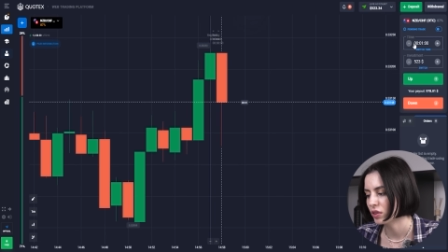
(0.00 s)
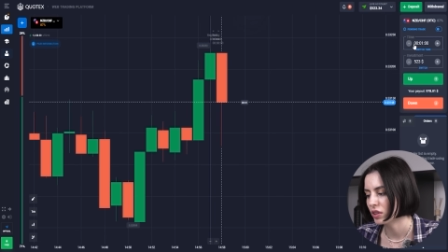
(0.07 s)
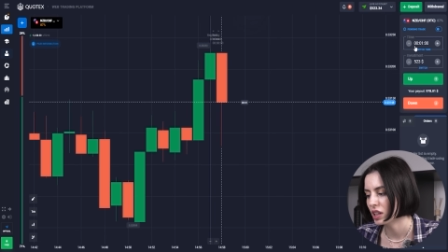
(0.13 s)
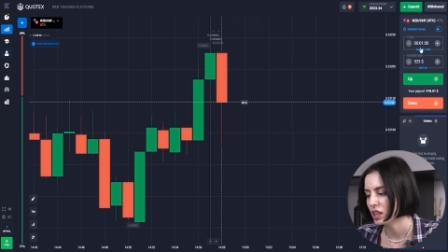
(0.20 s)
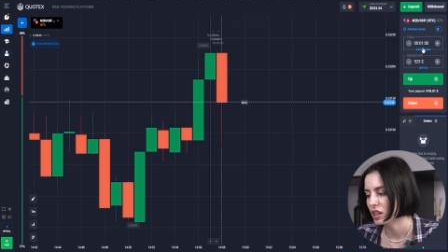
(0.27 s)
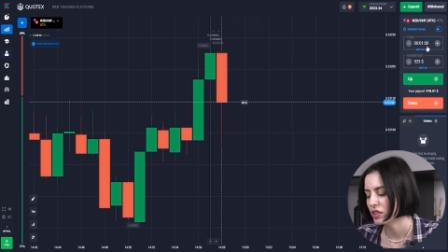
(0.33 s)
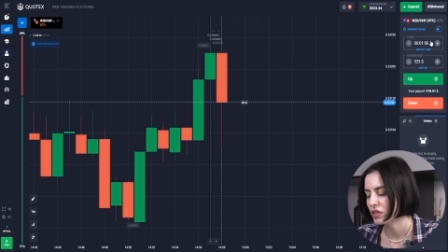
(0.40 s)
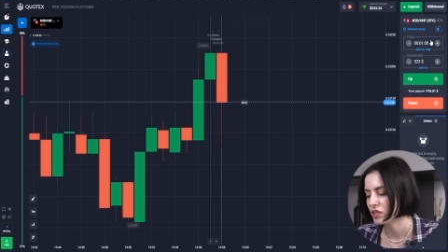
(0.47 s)
for
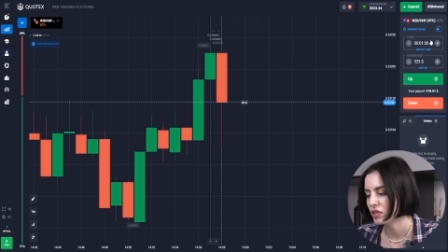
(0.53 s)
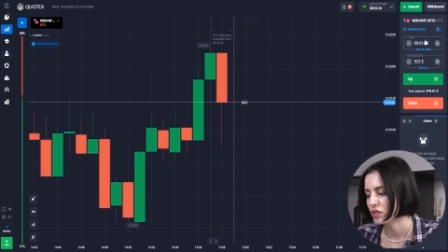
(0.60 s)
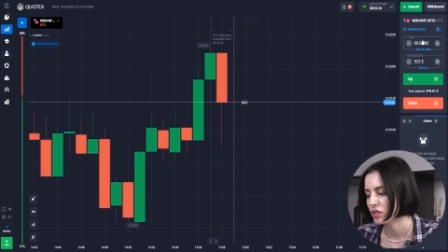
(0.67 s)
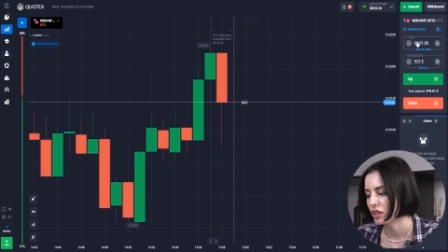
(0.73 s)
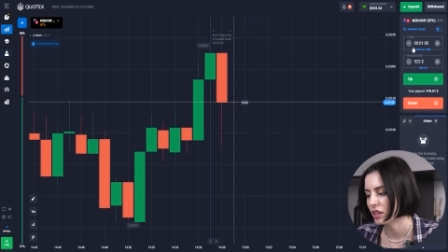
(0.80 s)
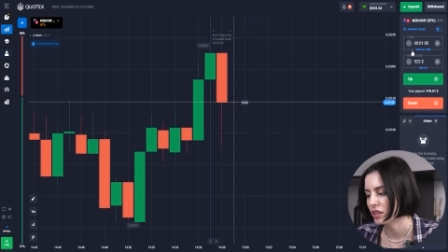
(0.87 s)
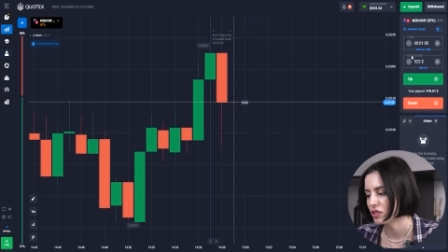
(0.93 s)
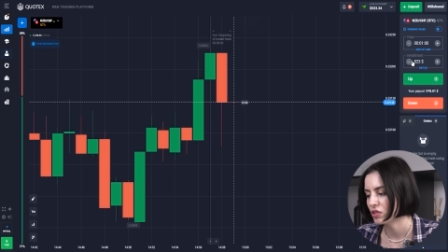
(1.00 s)

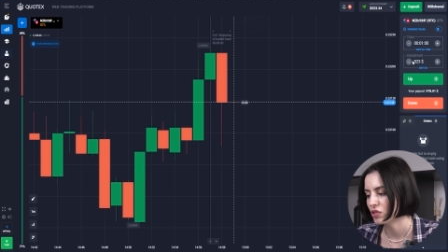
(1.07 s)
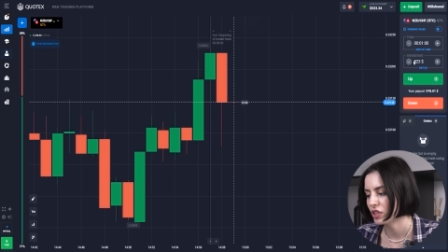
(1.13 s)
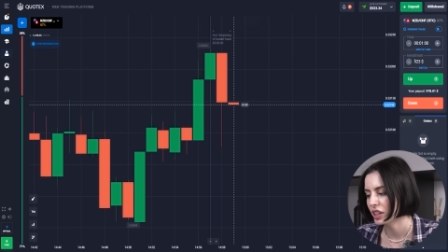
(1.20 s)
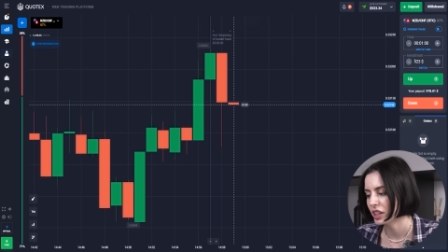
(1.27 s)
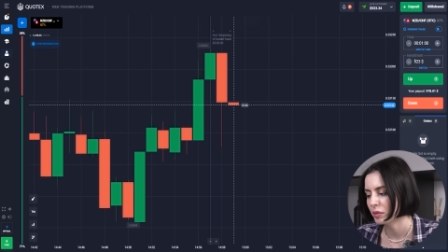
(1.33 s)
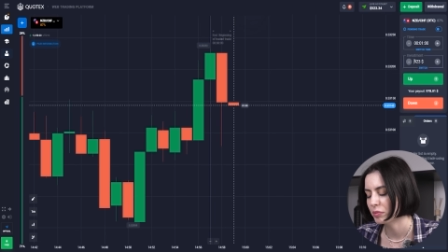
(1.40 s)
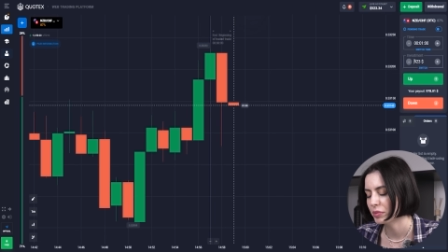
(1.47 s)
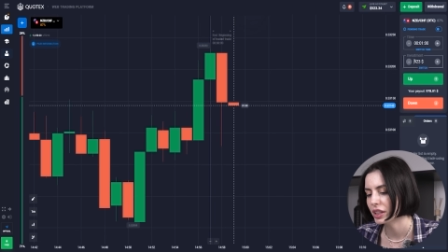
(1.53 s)
us as a
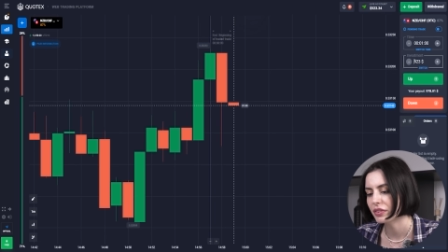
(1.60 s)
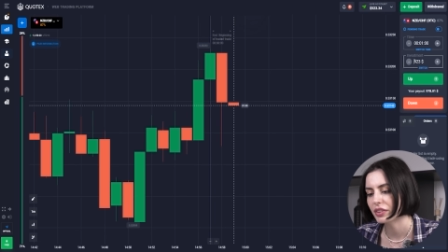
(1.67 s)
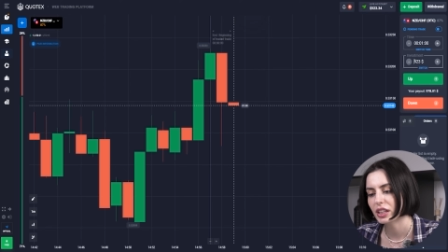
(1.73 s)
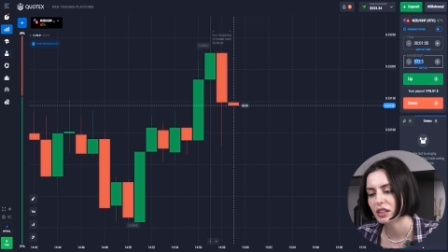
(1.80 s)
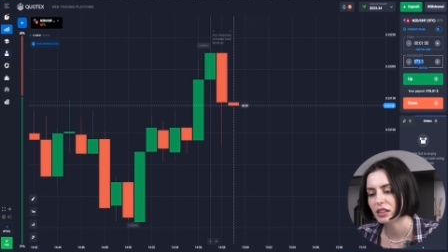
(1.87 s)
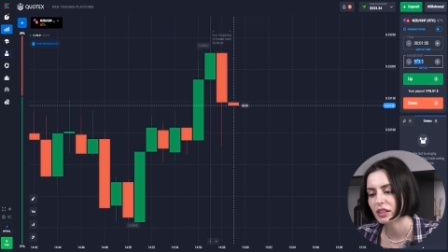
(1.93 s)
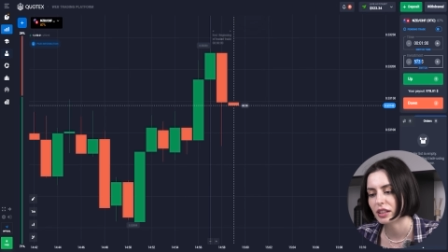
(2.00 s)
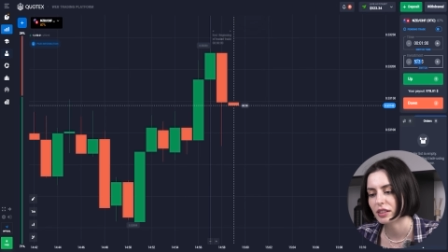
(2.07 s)
trading
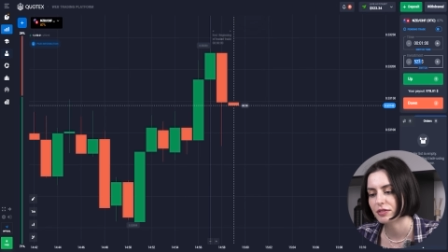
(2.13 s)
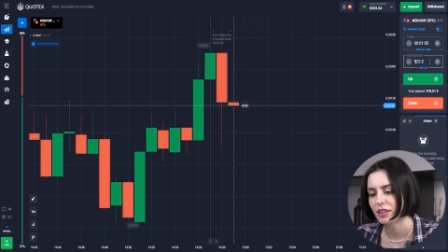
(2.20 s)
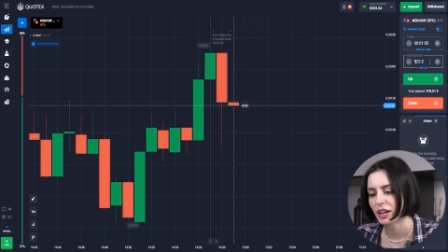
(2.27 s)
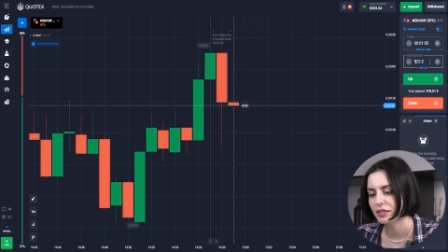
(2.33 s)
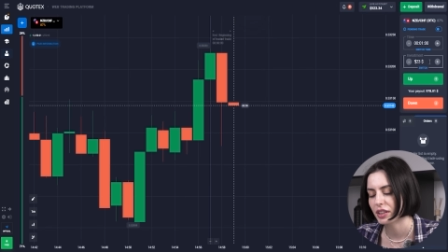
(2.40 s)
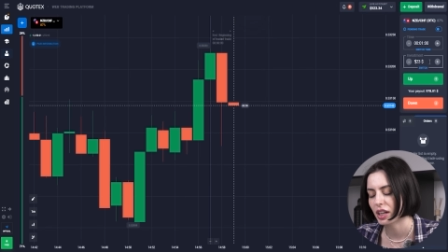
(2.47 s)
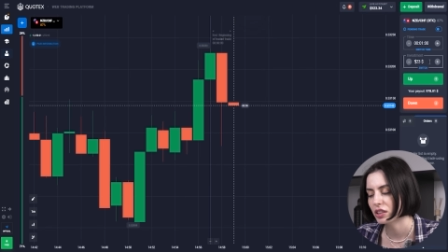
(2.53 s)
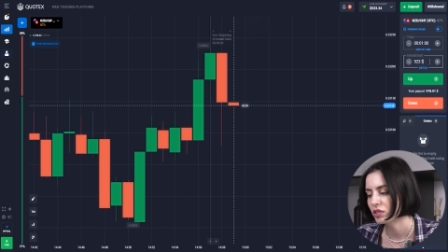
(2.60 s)
period and
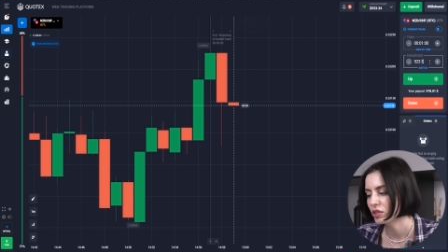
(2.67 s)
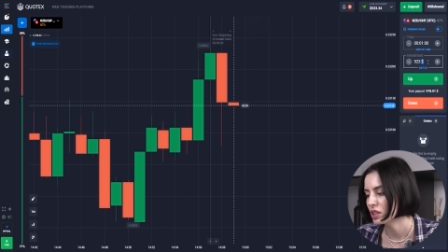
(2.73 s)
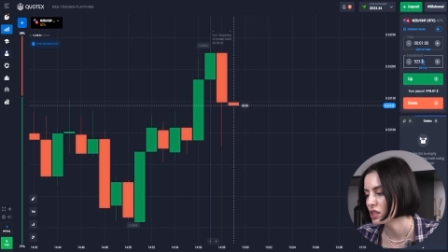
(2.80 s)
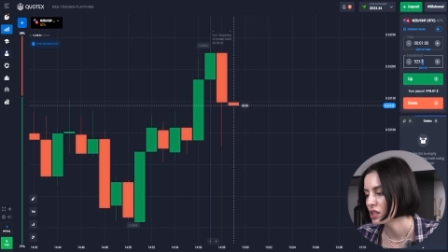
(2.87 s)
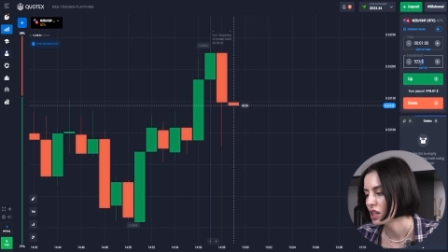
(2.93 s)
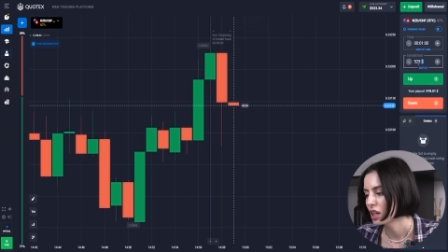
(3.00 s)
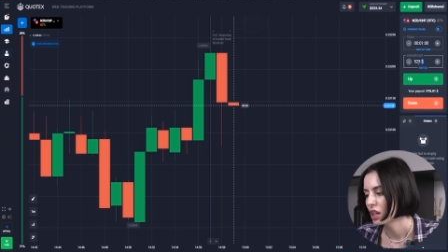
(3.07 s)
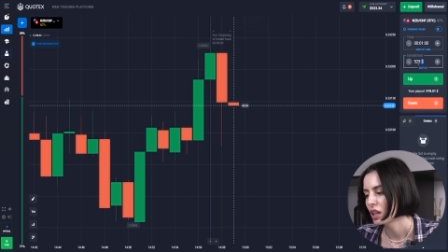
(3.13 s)
500
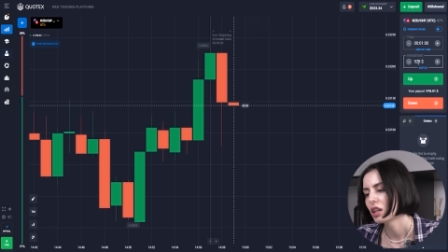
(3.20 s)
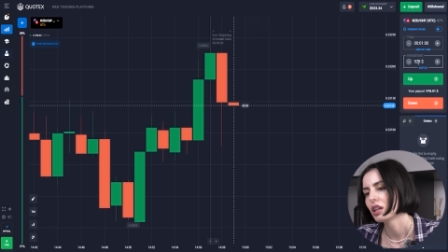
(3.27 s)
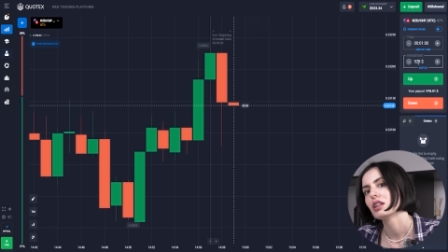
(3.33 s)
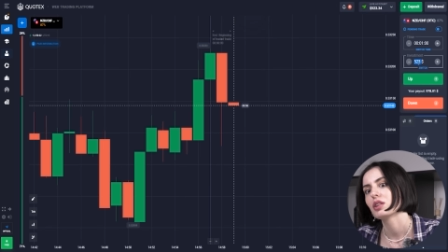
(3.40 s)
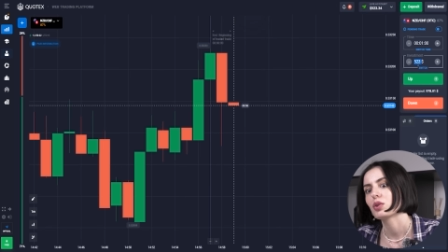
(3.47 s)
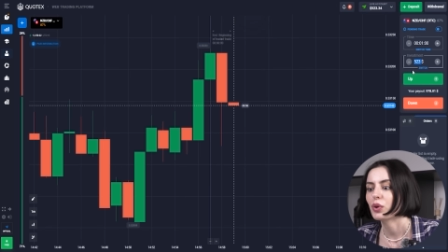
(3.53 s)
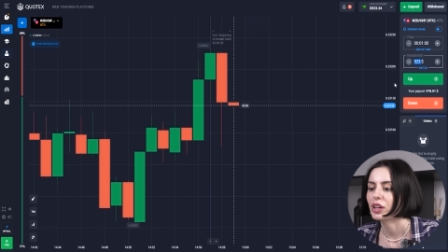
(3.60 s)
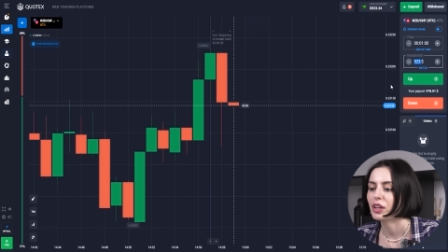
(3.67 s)

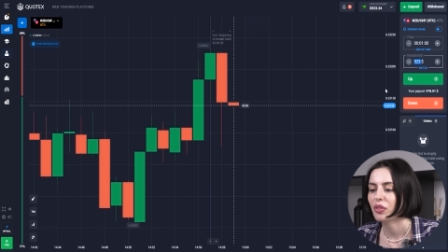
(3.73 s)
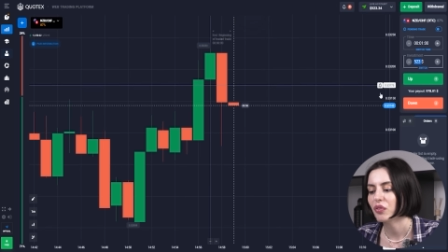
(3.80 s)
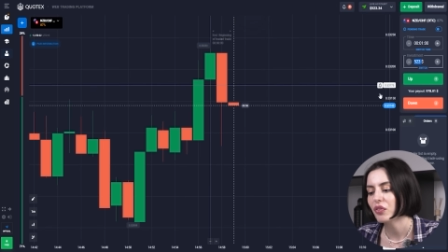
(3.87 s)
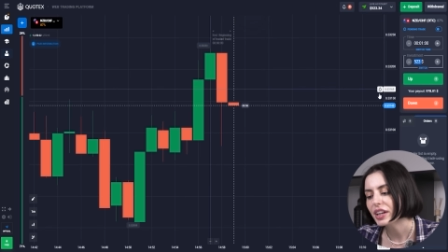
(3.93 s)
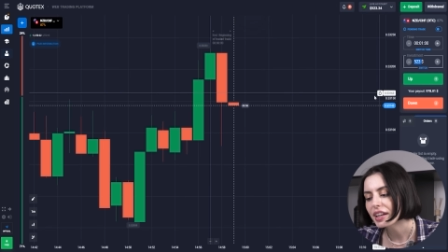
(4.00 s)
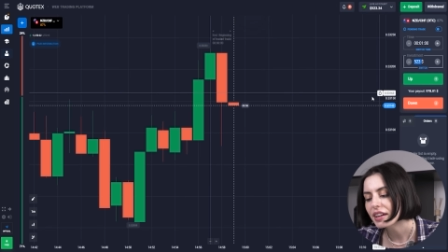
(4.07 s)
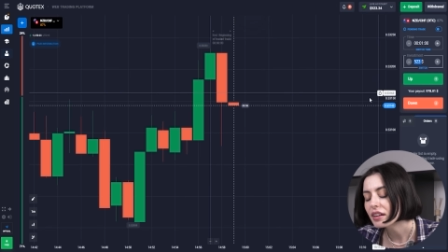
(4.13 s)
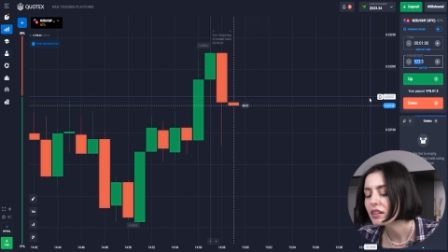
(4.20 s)

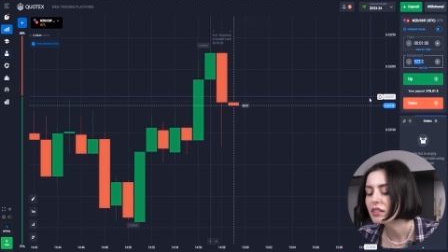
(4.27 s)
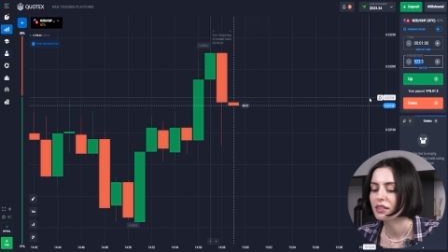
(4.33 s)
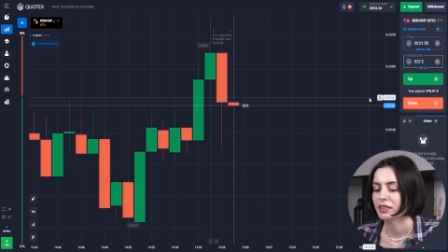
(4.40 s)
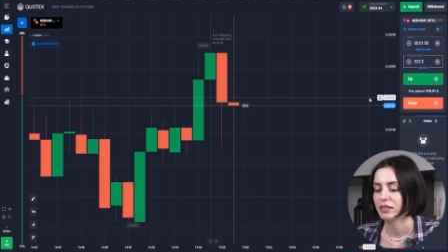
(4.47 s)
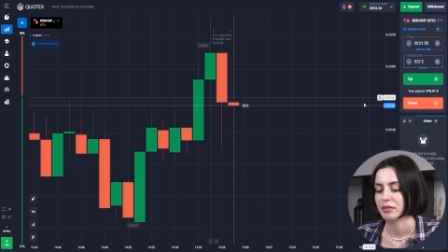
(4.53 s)
23.